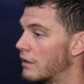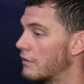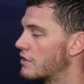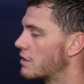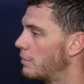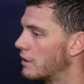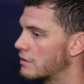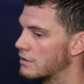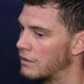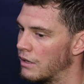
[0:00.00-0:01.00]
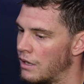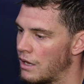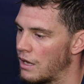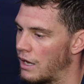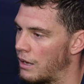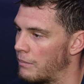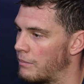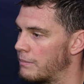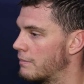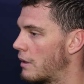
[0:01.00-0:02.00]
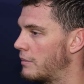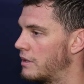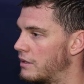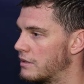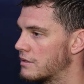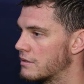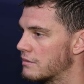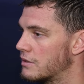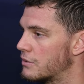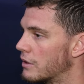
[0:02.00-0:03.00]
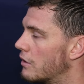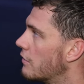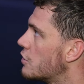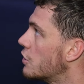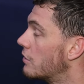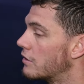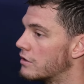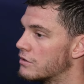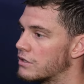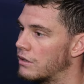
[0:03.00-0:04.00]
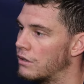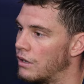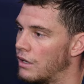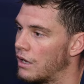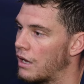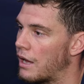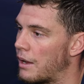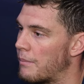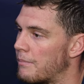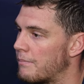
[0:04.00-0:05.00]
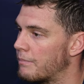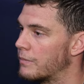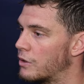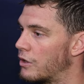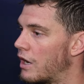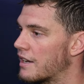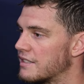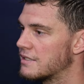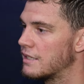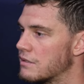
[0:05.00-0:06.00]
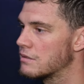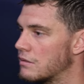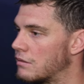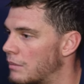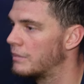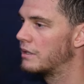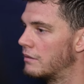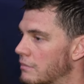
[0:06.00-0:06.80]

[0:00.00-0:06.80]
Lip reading: delivers the puck. So I mean, he's really good at shooting too. So good hockey sense. So I mean,